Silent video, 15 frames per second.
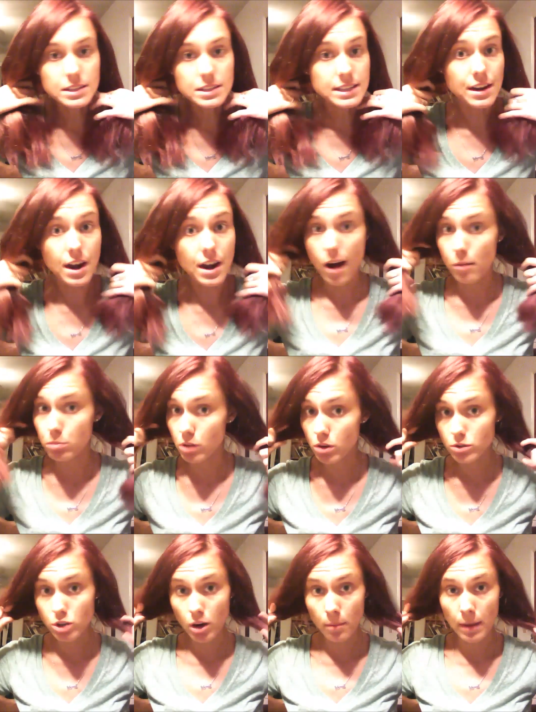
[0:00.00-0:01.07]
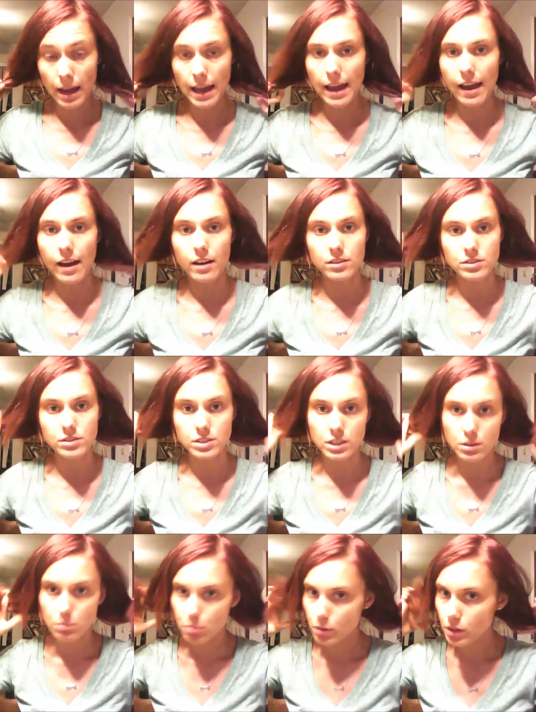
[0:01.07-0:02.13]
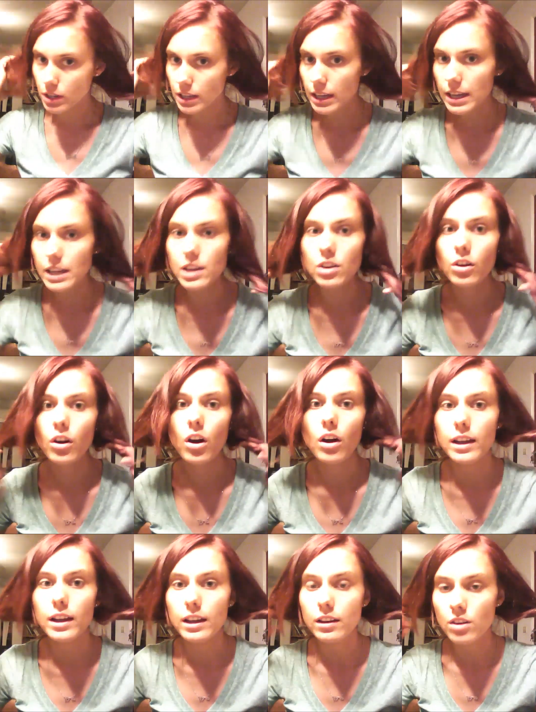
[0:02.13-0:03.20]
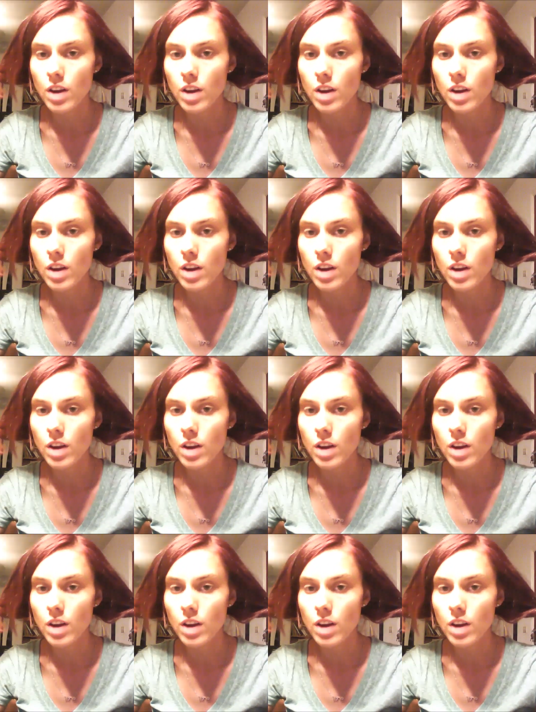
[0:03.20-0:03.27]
Did not blow dry my hair. Didn't put a heater on it.